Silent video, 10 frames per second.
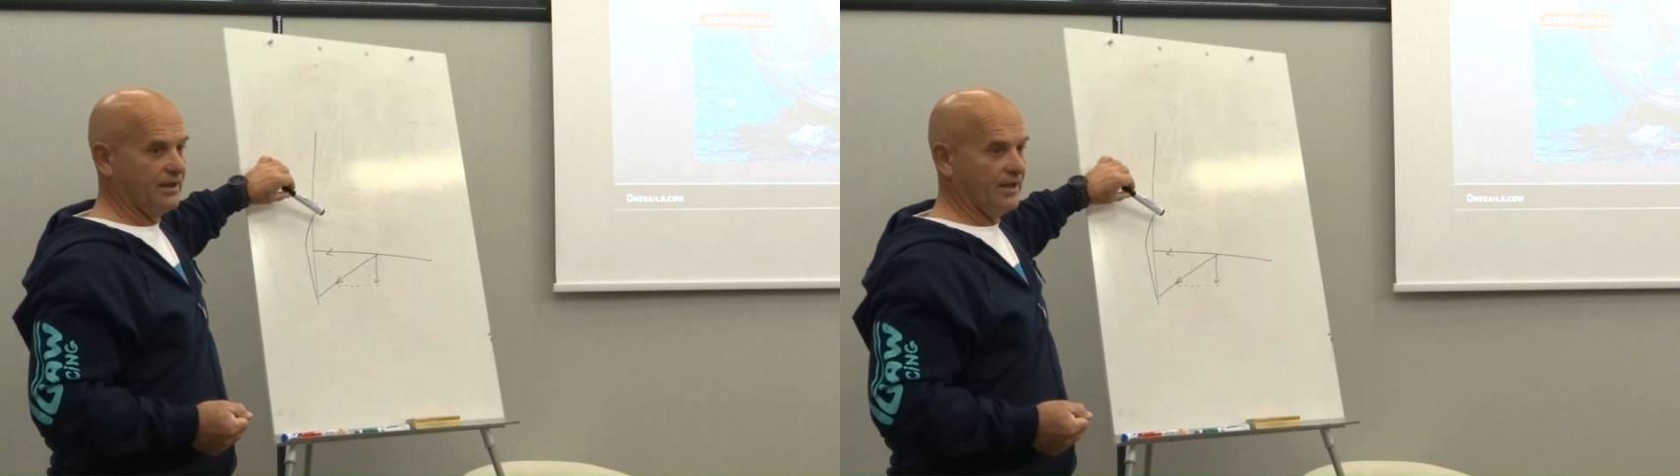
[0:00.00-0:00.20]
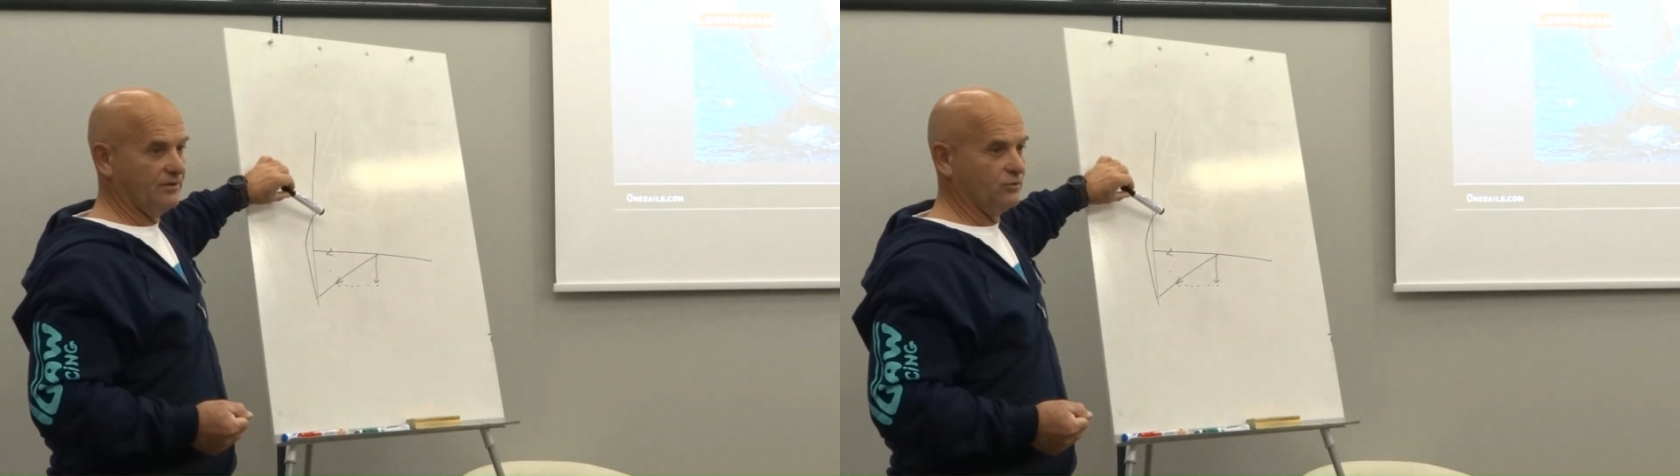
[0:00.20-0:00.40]

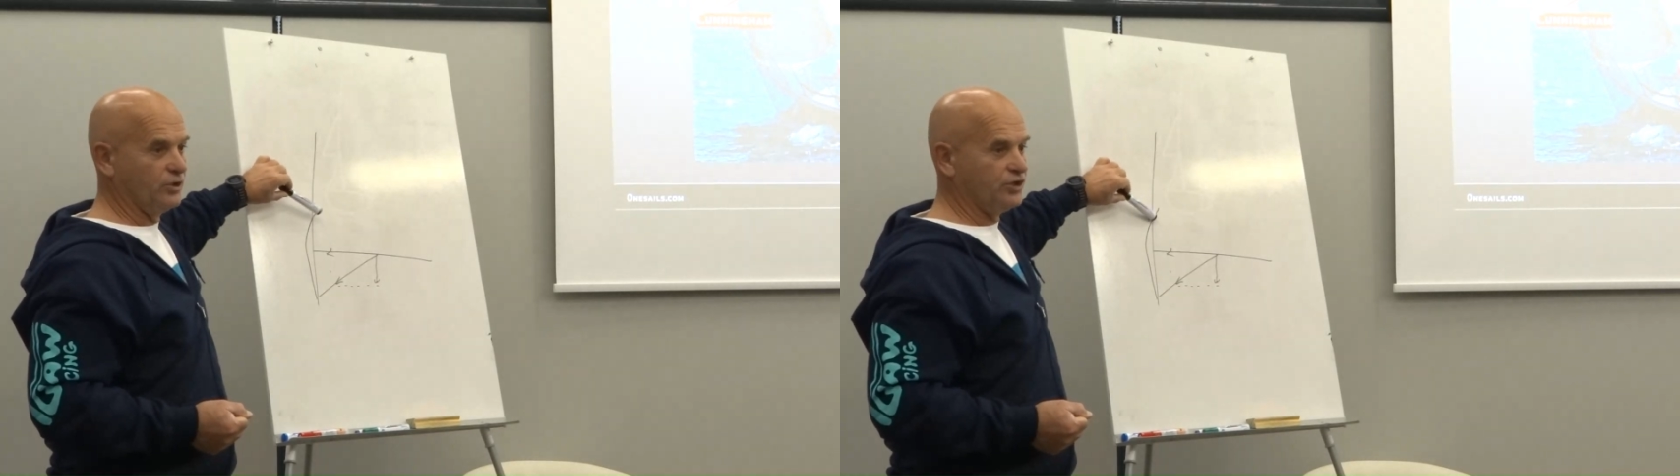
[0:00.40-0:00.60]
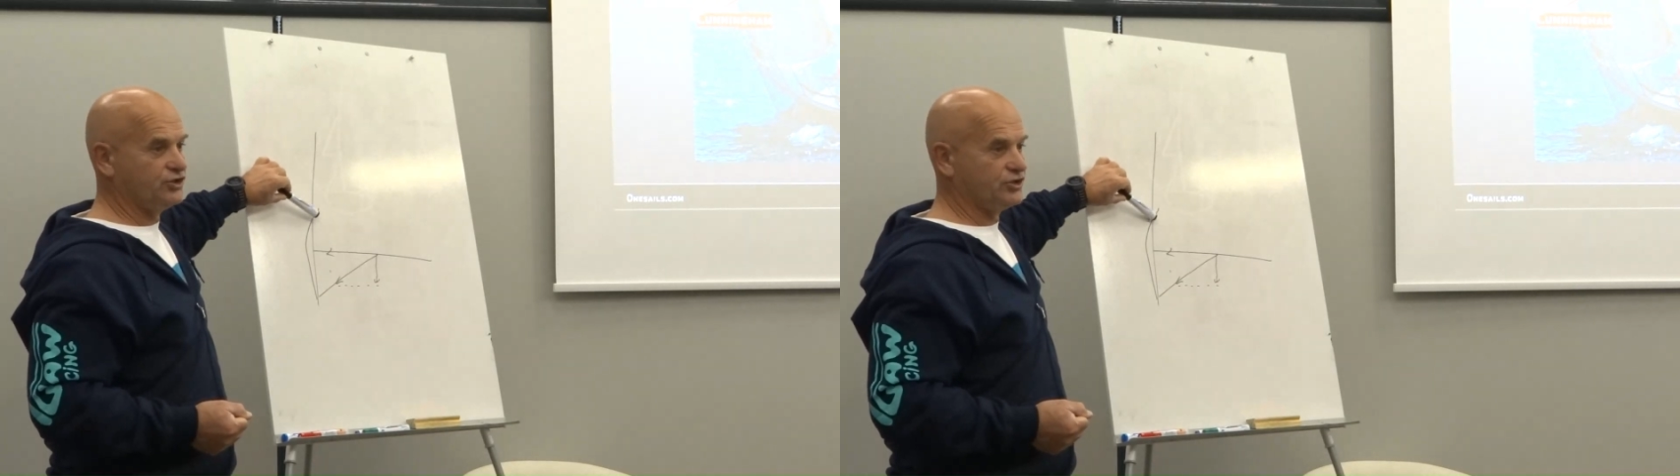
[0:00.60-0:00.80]
And
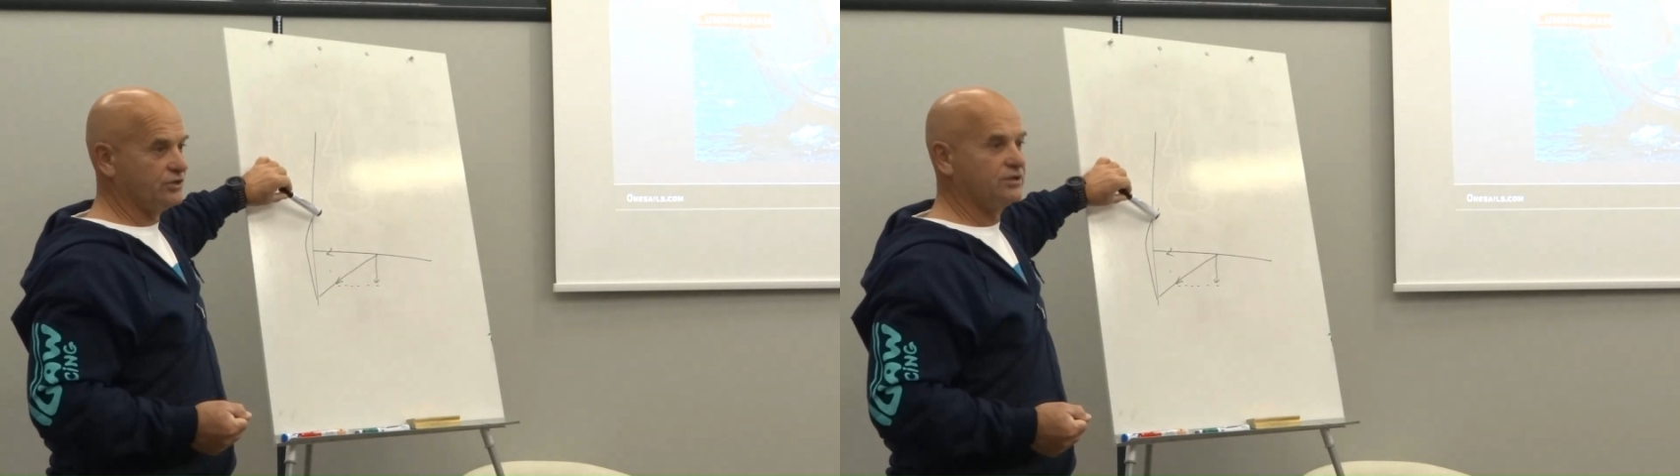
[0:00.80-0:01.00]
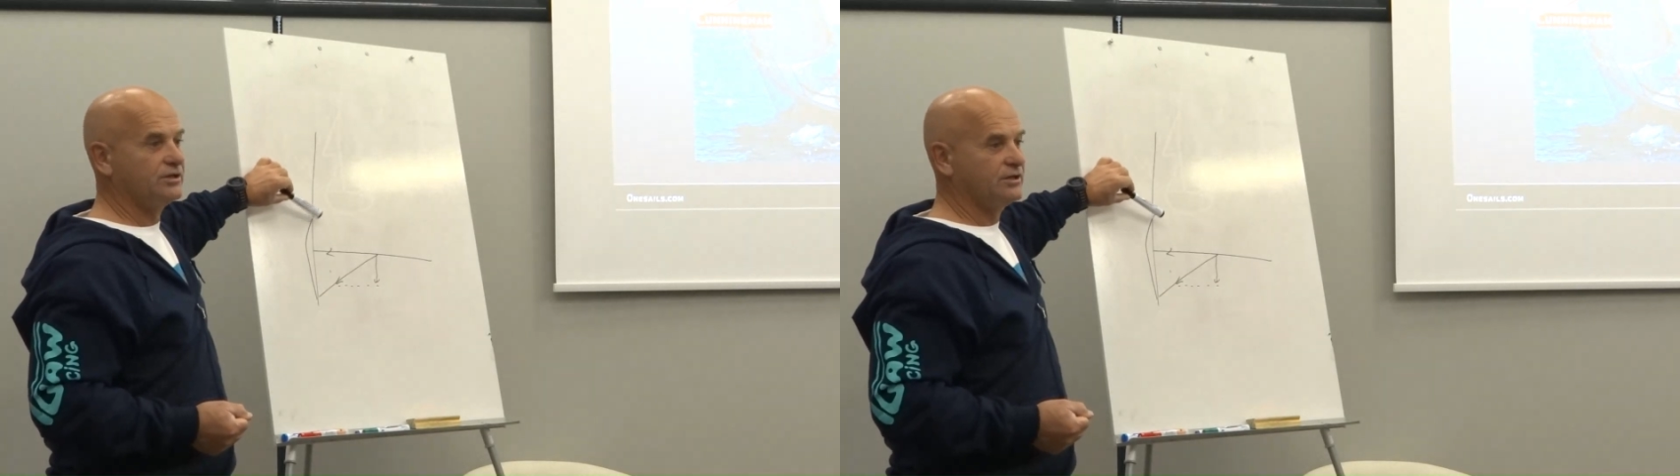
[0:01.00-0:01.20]
which
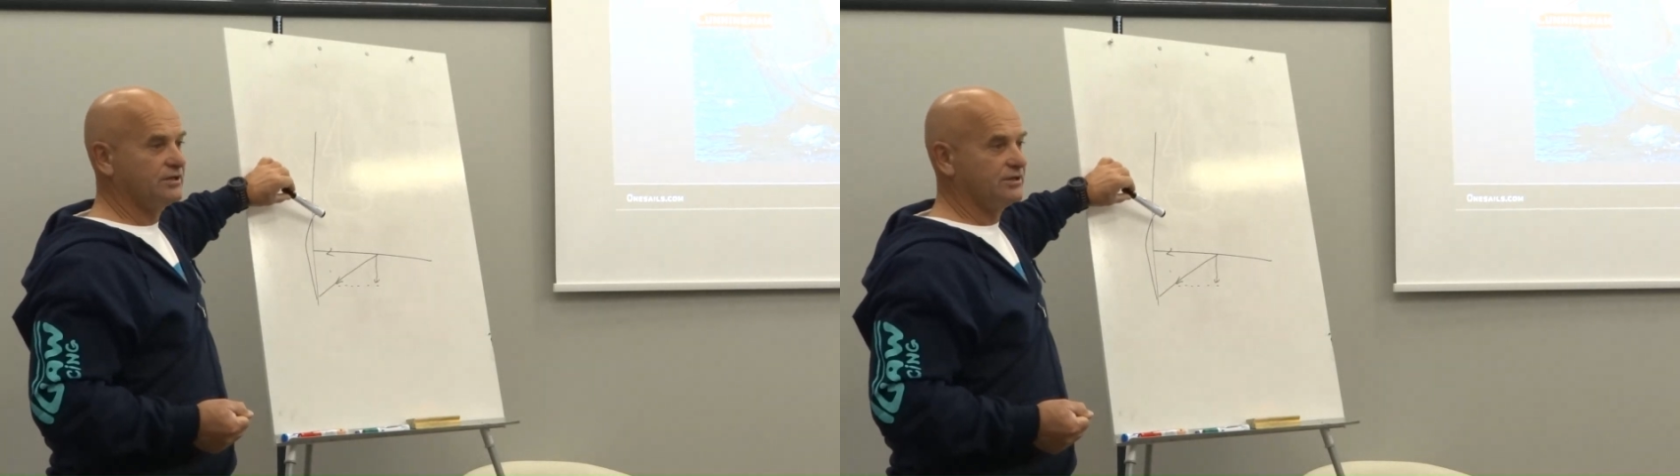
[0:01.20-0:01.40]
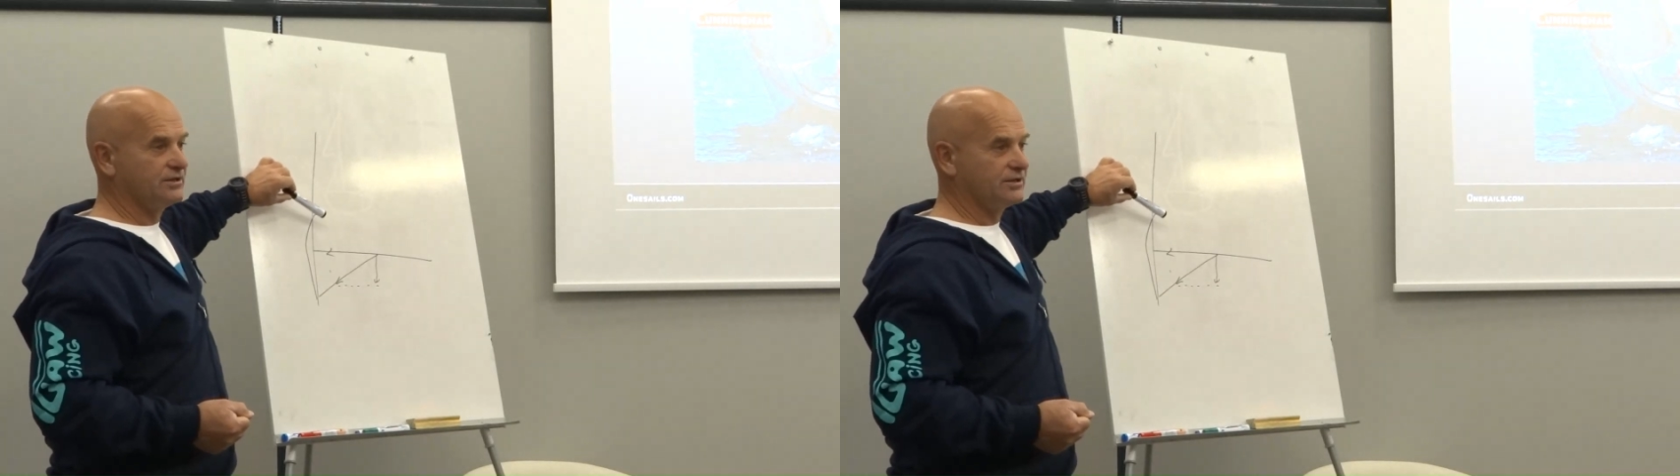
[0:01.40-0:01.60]

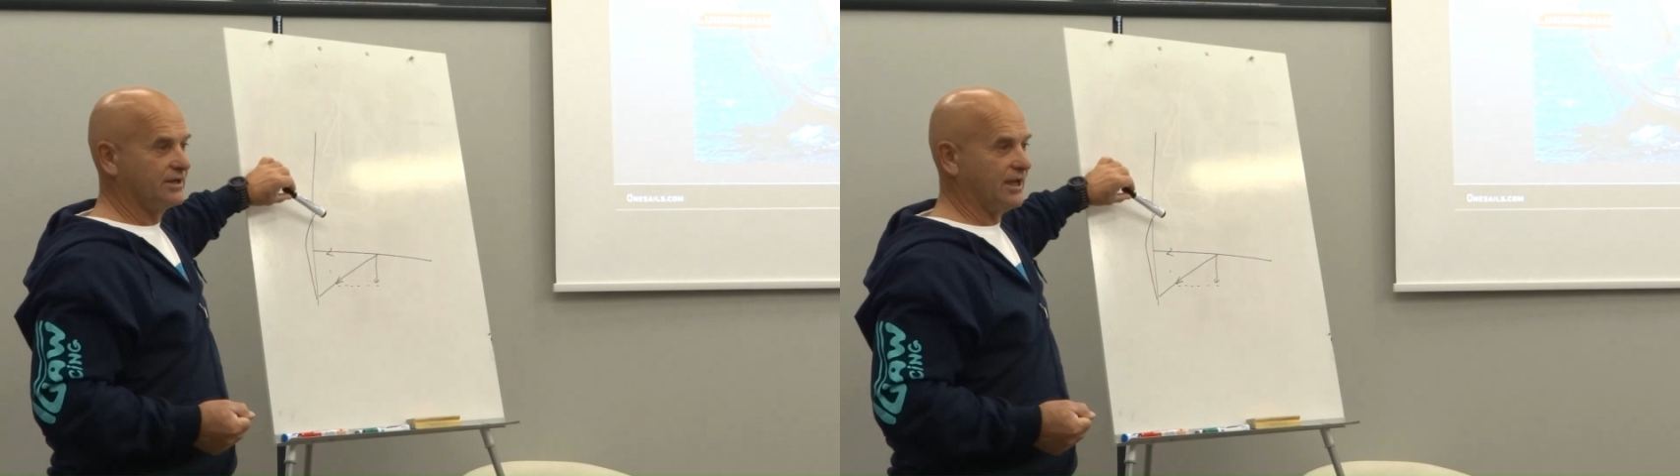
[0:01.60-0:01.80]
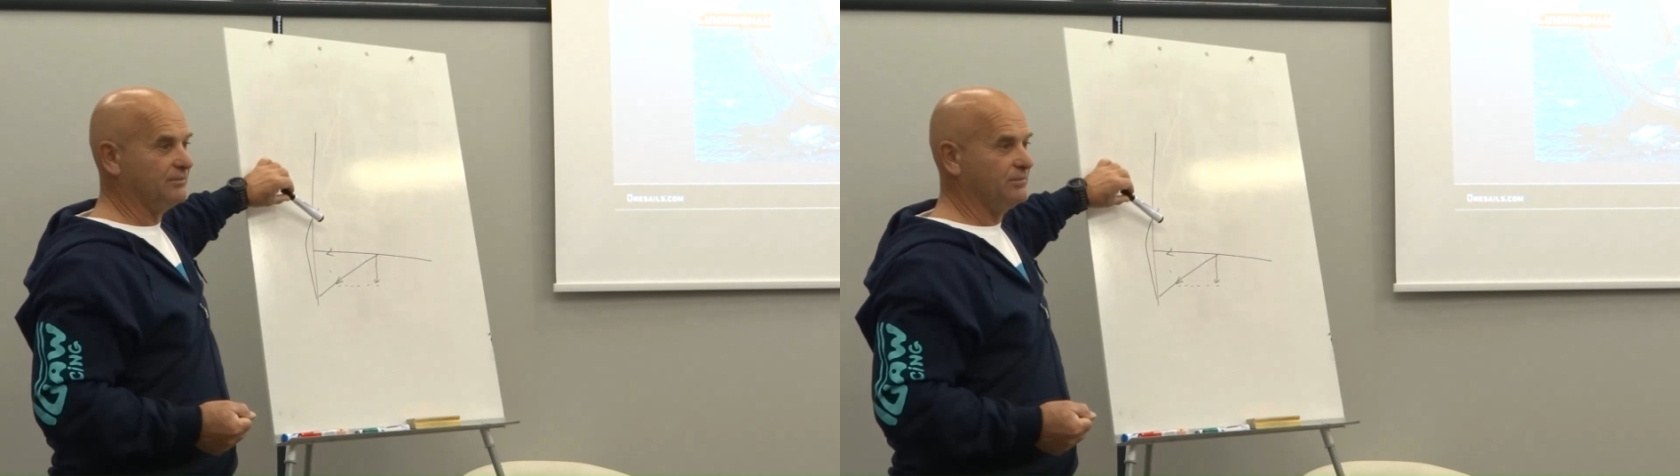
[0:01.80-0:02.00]
can